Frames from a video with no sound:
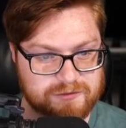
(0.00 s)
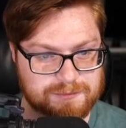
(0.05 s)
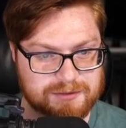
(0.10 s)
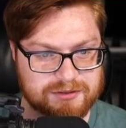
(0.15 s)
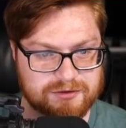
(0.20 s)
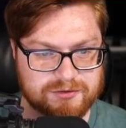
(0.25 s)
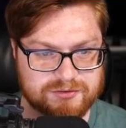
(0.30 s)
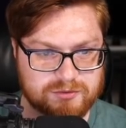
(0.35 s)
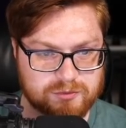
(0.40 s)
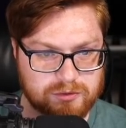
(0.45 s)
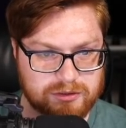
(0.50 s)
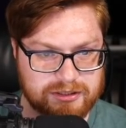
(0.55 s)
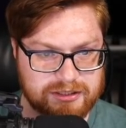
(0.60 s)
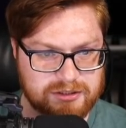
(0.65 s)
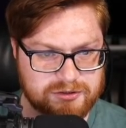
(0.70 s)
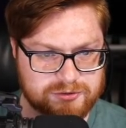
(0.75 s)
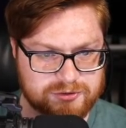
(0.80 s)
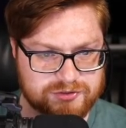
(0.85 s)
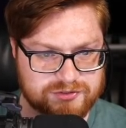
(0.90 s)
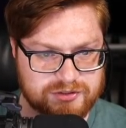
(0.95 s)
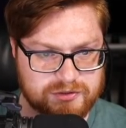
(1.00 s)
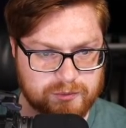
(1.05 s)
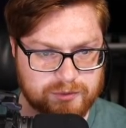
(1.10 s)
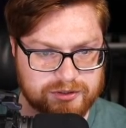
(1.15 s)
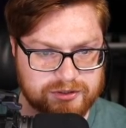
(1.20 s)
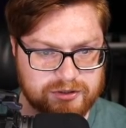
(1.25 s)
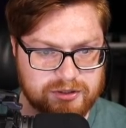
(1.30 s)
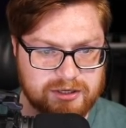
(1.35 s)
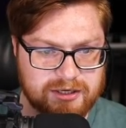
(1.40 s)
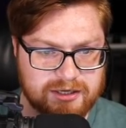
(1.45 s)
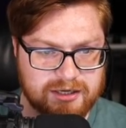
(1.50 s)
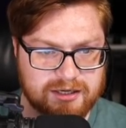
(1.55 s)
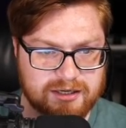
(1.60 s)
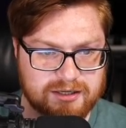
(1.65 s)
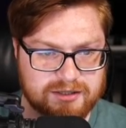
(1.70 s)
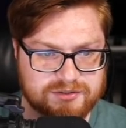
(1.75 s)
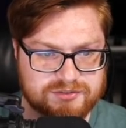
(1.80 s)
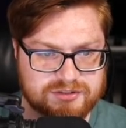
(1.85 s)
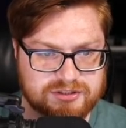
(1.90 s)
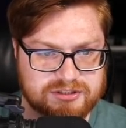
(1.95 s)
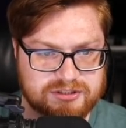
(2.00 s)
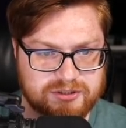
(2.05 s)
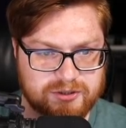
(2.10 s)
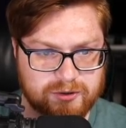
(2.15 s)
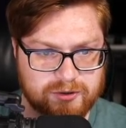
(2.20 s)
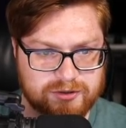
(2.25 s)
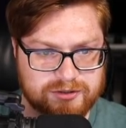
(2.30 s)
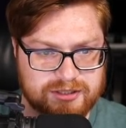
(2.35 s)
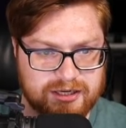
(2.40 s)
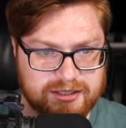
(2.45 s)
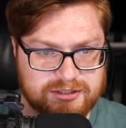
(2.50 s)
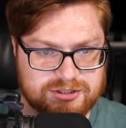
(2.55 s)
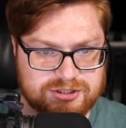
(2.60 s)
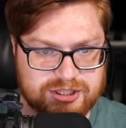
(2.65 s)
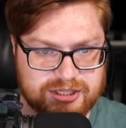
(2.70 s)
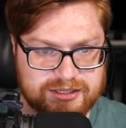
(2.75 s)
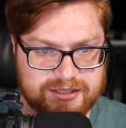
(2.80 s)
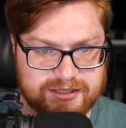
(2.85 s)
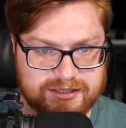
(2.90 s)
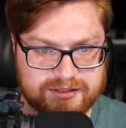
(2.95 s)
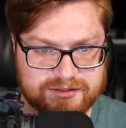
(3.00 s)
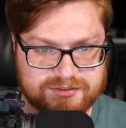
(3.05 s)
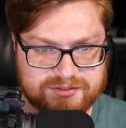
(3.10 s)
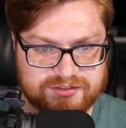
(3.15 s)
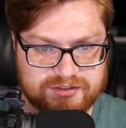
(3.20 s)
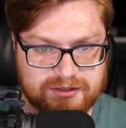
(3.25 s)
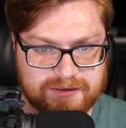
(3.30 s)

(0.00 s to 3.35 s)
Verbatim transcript: But there's an interesting one here, uh, secure.js.